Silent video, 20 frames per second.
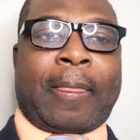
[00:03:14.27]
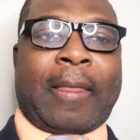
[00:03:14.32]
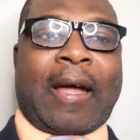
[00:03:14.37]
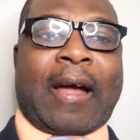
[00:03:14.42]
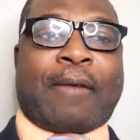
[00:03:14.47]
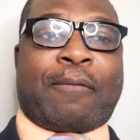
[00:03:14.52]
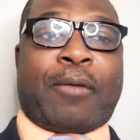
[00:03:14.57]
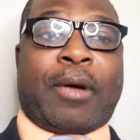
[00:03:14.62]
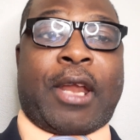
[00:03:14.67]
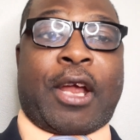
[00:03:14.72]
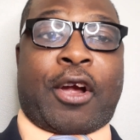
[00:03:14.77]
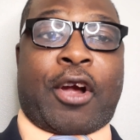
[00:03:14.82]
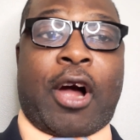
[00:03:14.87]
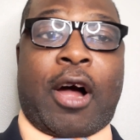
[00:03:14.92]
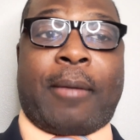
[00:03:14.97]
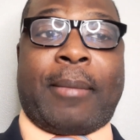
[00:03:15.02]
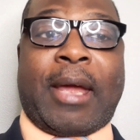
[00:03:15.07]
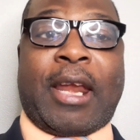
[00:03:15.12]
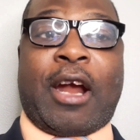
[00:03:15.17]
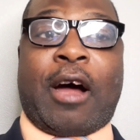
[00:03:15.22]
And with the
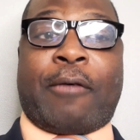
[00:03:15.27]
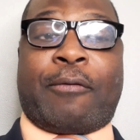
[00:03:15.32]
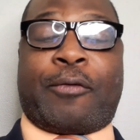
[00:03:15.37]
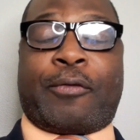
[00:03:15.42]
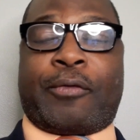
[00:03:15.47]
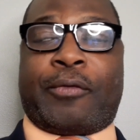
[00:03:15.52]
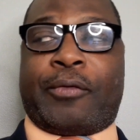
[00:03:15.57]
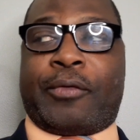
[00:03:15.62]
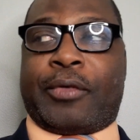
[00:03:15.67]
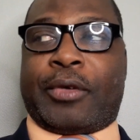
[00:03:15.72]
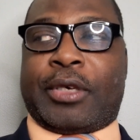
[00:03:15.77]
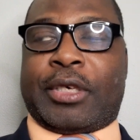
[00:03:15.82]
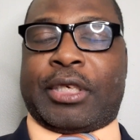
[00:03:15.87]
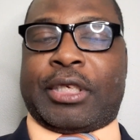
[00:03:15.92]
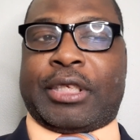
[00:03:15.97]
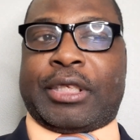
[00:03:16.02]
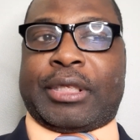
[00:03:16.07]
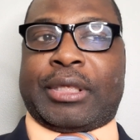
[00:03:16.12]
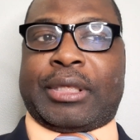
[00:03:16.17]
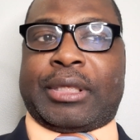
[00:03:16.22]
coming of
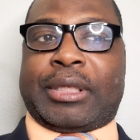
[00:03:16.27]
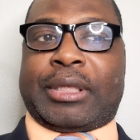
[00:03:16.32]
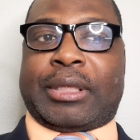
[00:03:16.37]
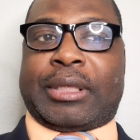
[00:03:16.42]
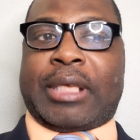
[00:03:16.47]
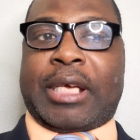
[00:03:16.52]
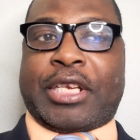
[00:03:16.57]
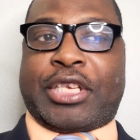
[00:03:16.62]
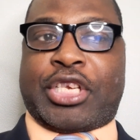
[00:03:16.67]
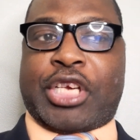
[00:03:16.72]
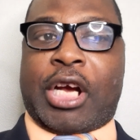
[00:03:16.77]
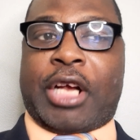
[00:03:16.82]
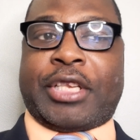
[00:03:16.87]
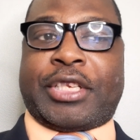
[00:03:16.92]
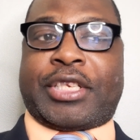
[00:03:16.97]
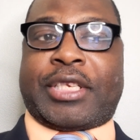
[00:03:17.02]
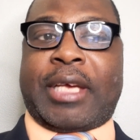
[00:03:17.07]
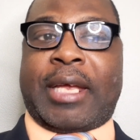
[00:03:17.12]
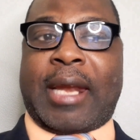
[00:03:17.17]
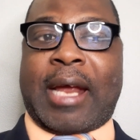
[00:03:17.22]
the
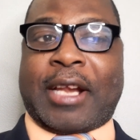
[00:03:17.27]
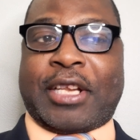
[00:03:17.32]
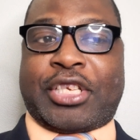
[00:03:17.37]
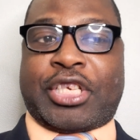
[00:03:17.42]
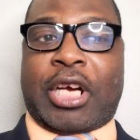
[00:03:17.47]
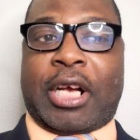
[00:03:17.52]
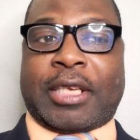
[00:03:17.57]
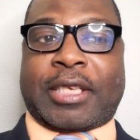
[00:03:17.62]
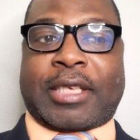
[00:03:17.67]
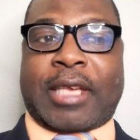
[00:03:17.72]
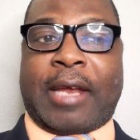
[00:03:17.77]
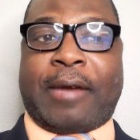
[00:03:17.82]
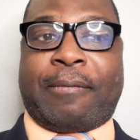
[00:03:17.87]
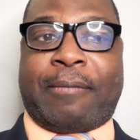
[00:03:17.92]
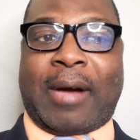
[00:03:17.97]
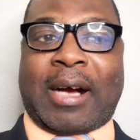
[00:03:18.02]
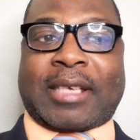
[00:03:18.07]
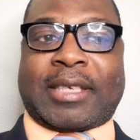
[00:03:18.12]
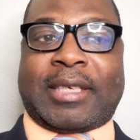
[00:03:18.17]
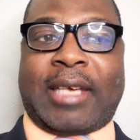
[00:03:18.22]
Johnson & Johnson
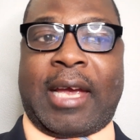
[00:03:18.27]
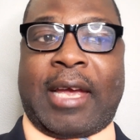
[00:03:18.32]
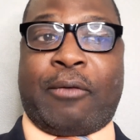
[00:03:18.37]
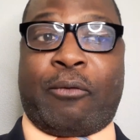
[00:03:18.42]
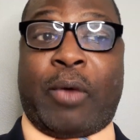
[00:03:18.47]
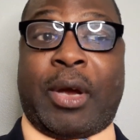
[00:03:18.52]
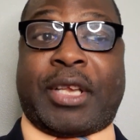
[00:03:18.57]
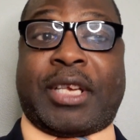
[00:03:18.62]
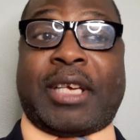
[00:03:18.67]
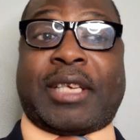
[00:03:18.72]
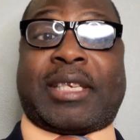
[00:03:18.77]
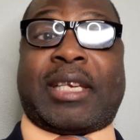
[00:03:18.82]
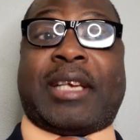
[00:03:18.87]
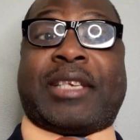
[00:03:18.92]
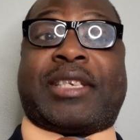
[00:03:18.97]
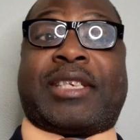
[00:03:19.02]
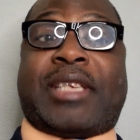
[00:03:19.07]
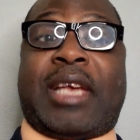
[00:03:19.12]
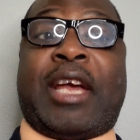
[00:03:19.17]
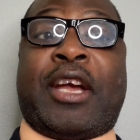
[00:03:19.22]
vaccine, which is
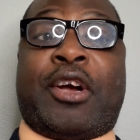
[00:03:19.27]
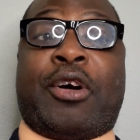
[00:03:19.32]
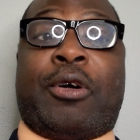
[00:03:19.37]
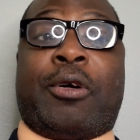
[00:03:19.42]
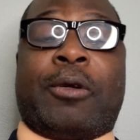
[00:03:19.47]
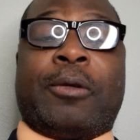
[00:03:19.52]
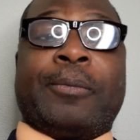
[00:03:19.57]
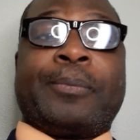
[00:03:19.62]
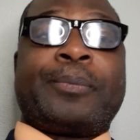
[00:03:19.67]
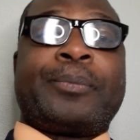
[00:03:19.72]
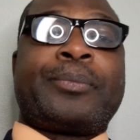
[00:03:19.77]
a single